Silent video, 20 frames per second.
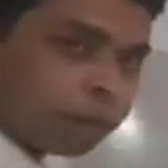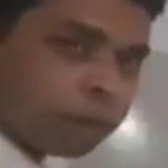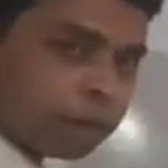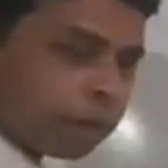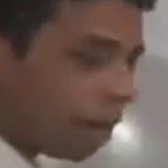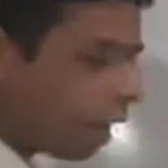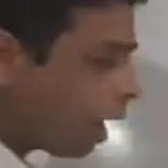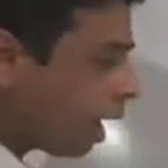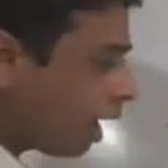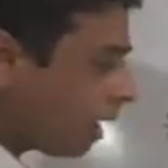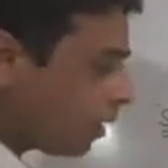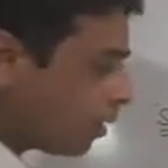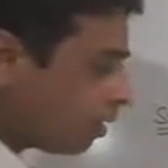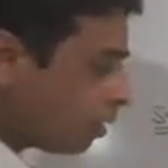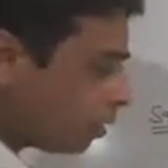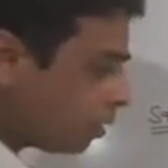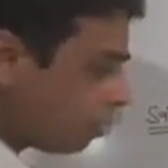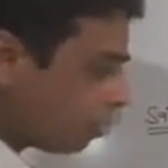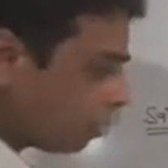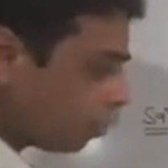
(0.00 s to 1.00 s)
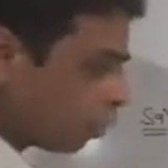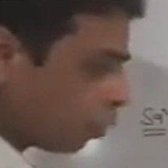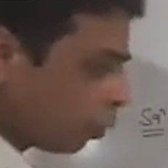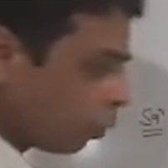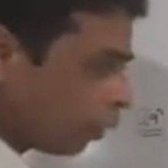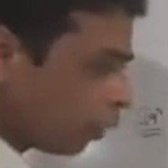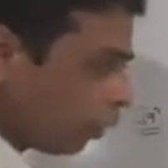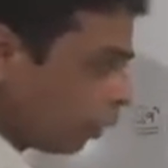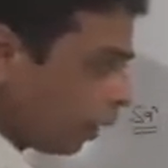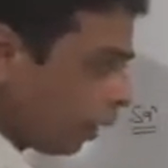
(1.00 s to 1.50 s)
and
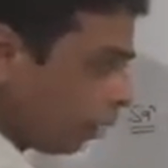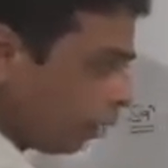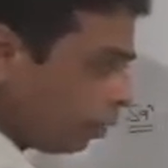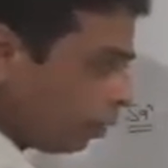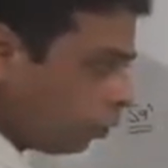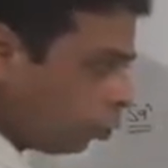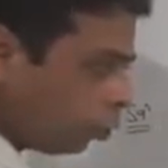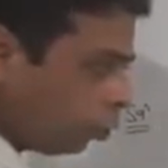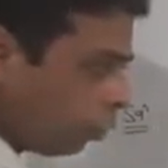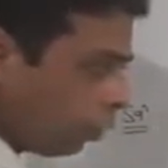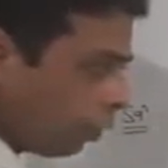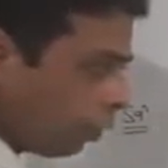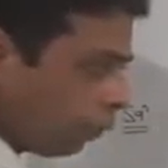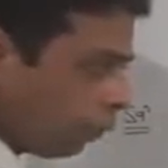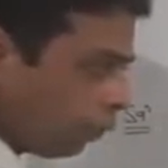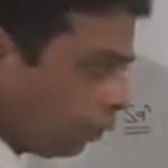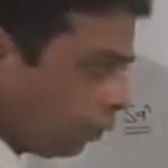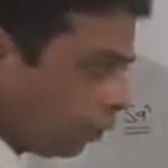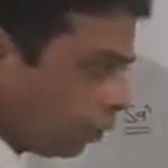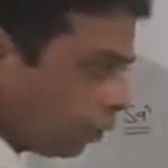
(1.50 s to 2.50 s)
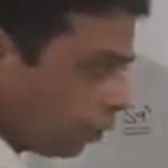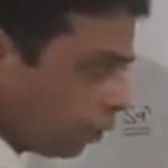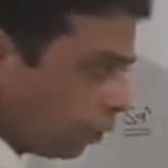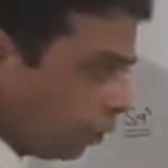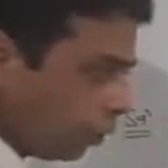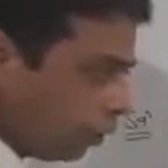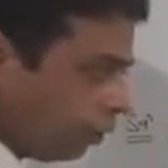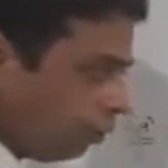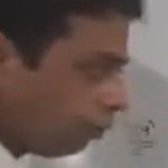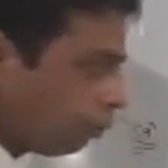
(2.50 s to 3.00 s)
1 to
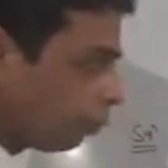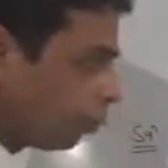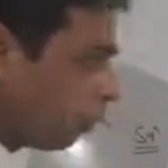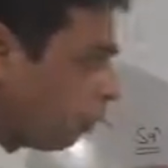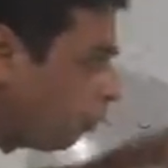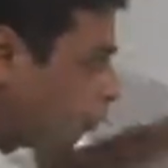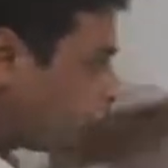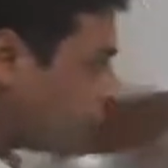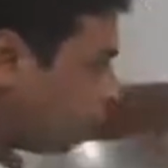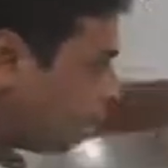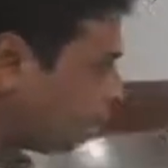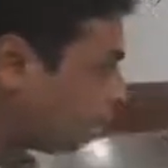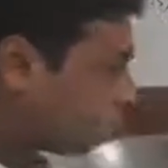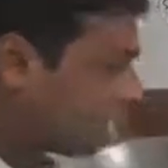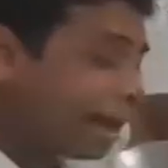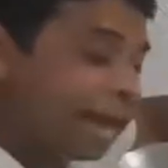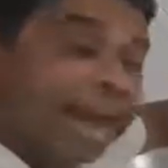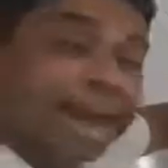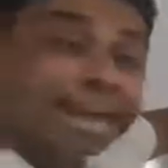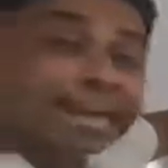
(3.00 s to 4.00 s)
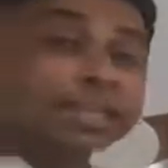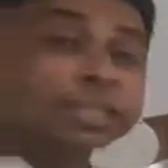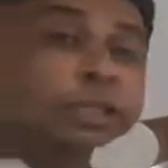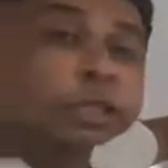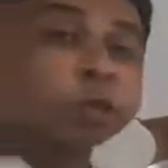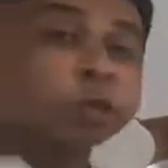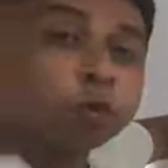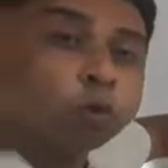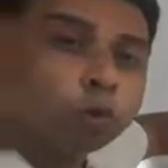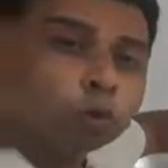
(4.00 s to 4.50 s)
infinity, we
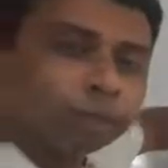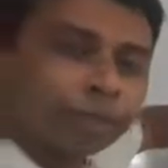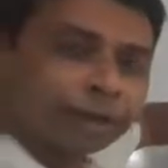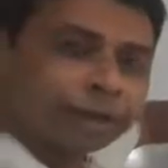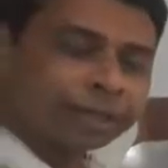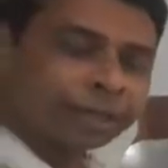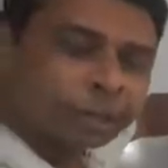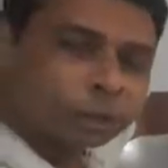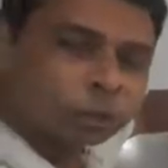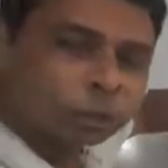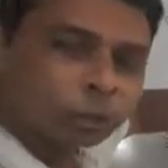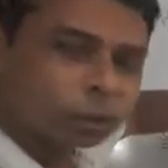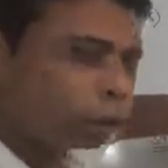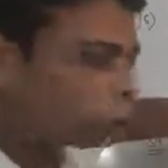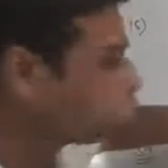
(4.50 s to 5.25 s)
exclude minus 1 to